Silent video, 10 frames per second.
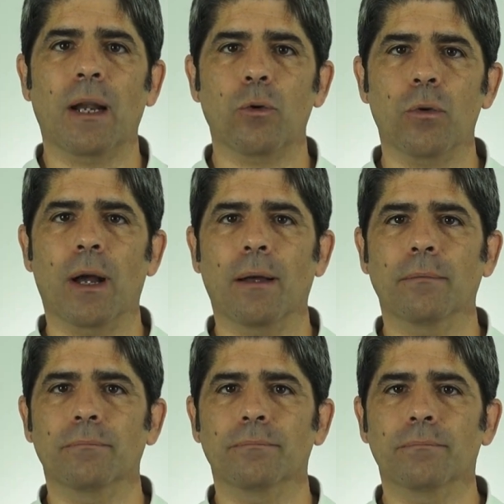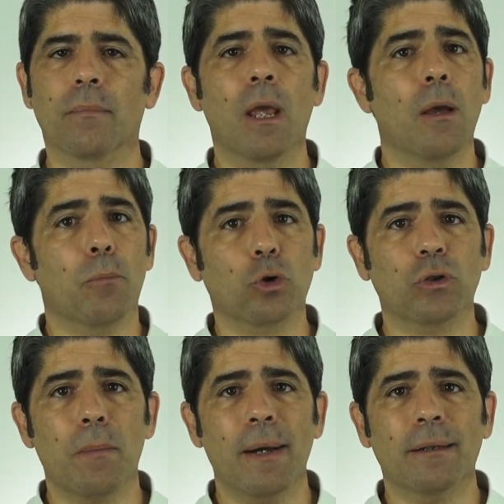bleeding or bruising
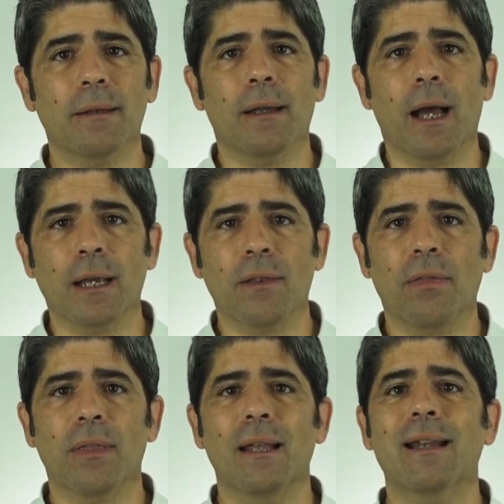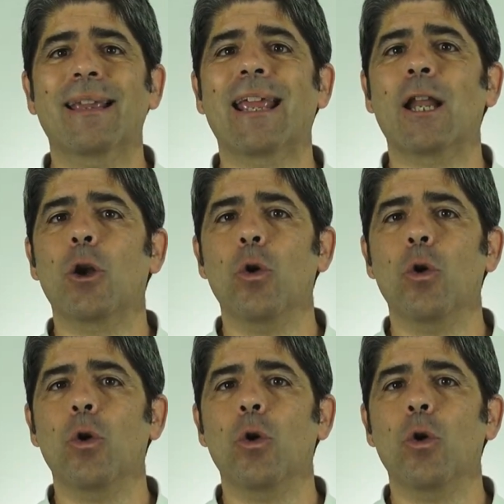where the needle is inserted.